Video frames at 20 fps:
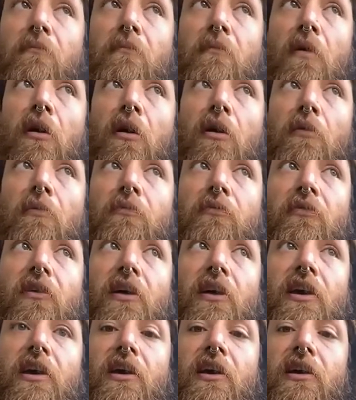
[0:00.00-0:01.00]

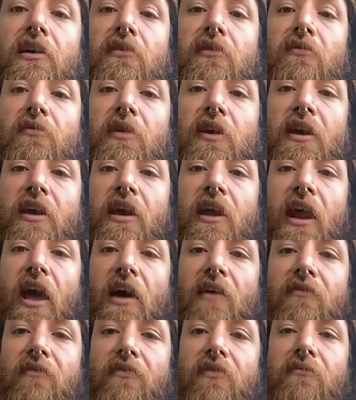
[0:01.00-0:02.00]
hopefully we can
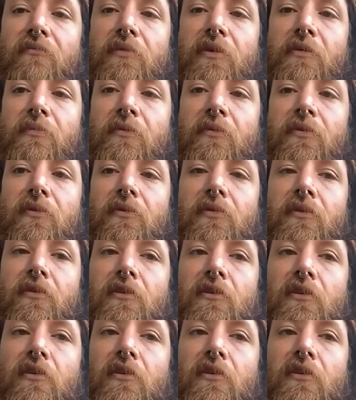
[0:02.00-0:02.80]
have some people